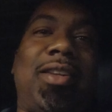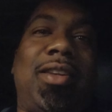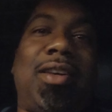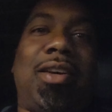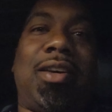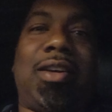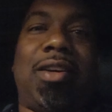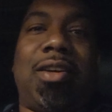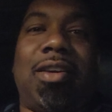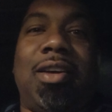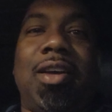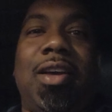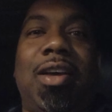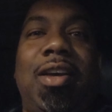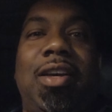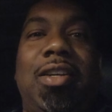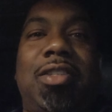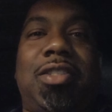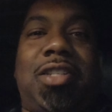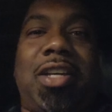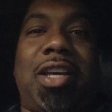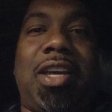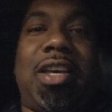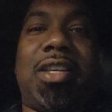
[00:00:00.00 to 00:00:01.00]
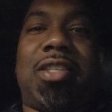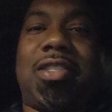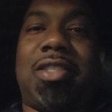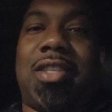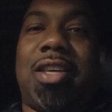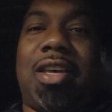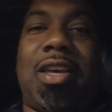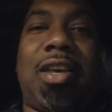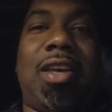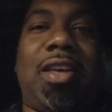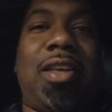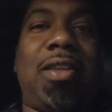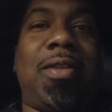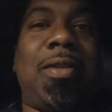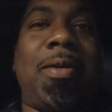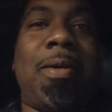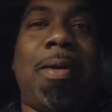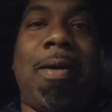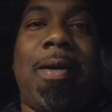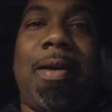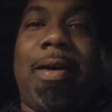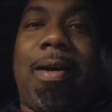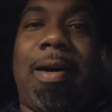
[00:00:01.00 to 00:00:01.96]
and JSN.